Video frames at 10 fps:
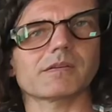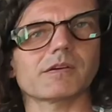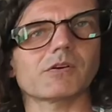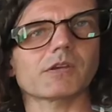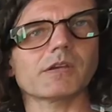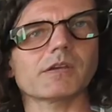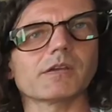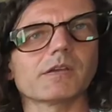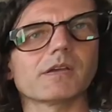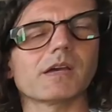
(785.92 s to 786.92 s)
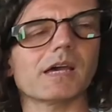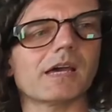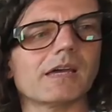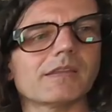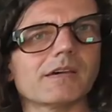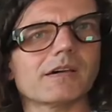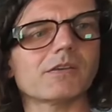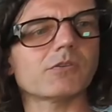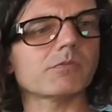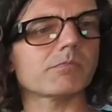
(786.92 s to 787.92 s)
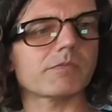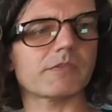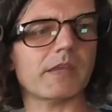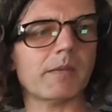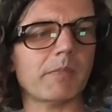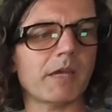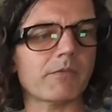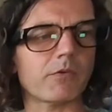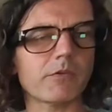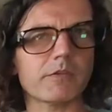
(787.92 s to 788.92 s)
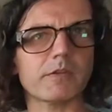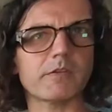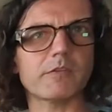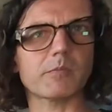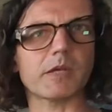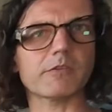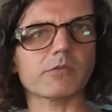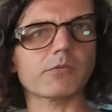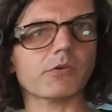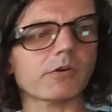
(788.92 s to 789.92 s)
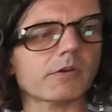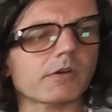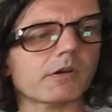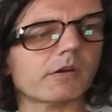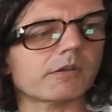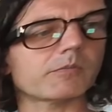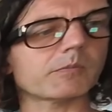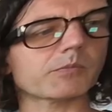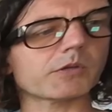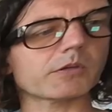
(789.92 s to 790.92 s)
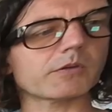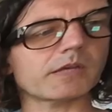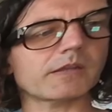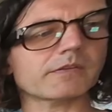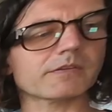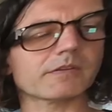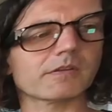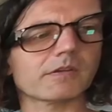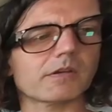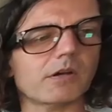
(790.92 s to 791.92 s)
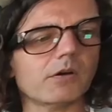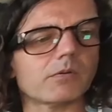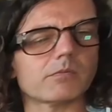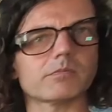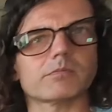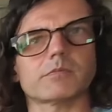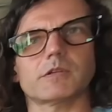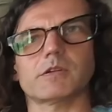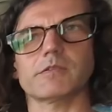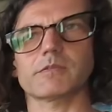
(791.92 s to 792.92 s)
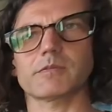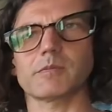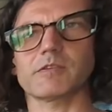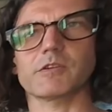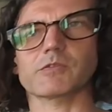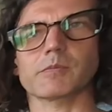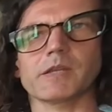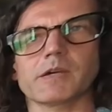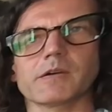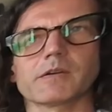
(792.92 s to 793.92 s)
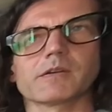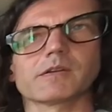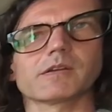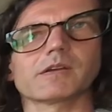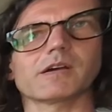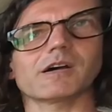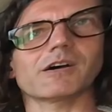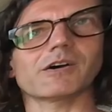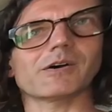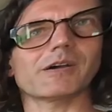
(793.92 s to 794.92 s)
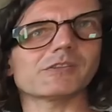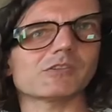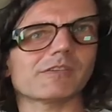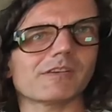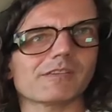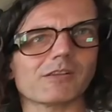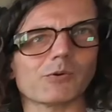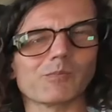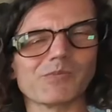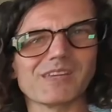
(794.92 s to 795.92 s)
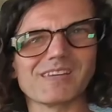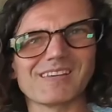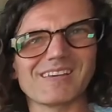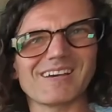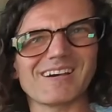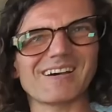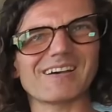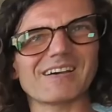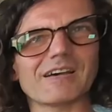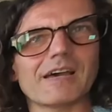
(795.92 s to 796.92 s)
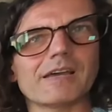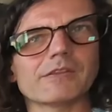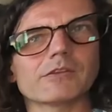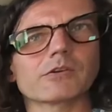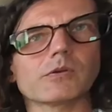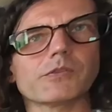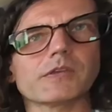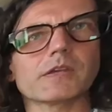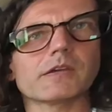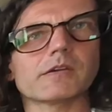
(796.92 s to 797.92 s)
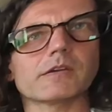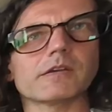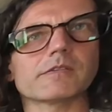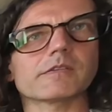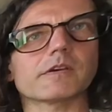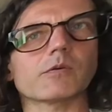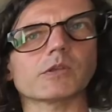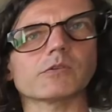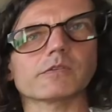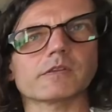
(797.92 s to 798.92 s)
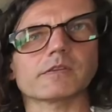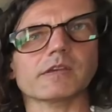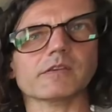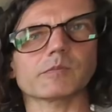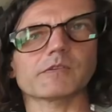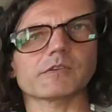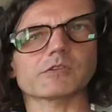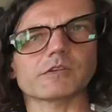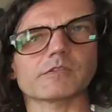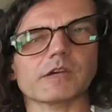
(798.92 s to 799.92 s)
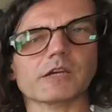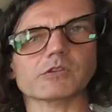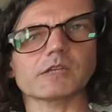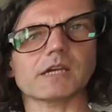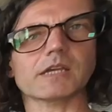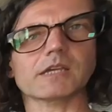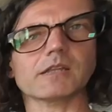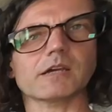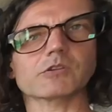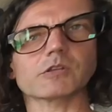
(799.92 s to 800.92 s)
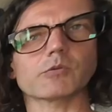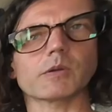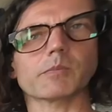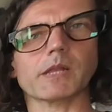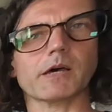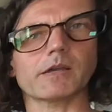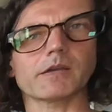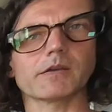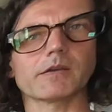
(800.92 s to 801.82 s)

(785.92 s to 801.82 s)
Okay, and you set them by voice and the display. So far, it's been pretty good at it. Oh, here's a message from Anna, and she says hello. And the cool thing here is when you send text messages, I can actually reply,